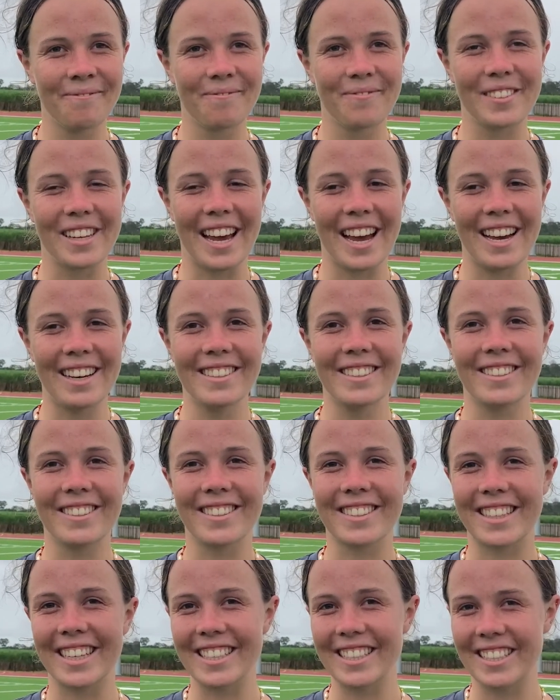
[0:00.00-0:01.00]
Yeah, it was
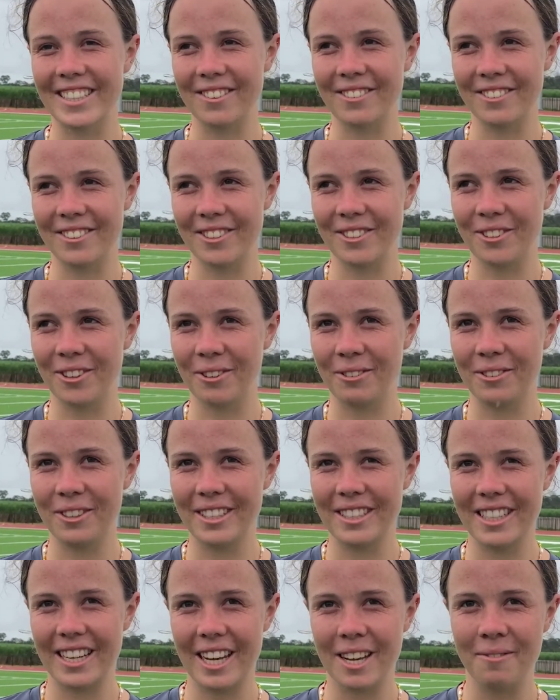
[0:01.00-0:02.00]
good to score for the
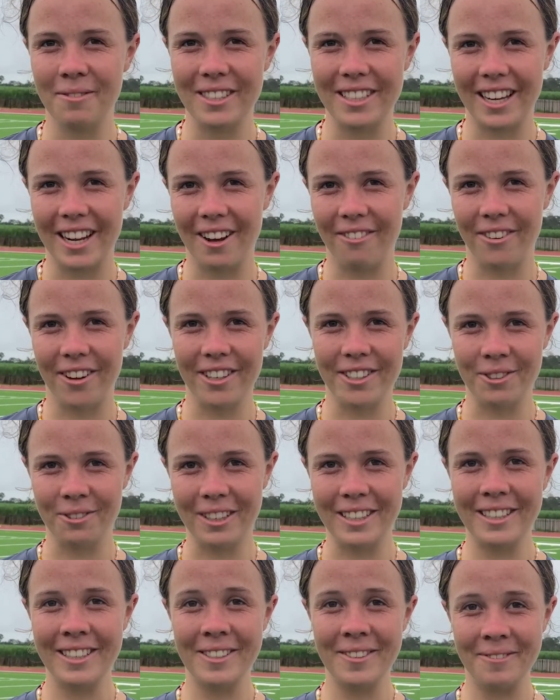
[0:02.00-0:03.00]
team to get our first
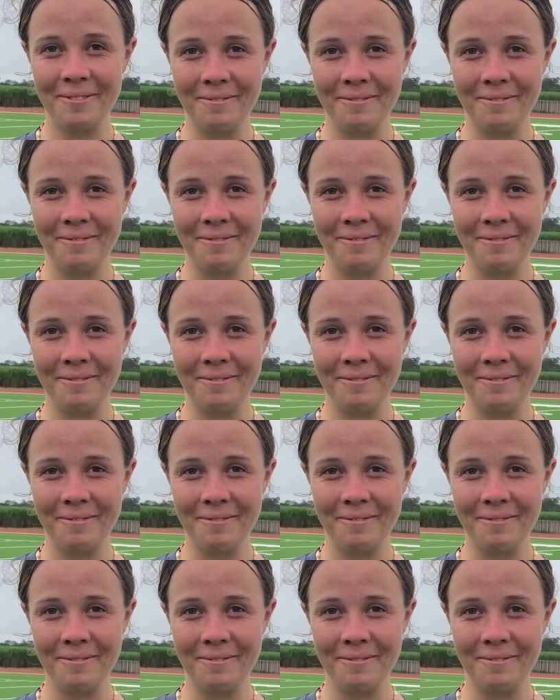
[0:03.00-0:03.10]
win.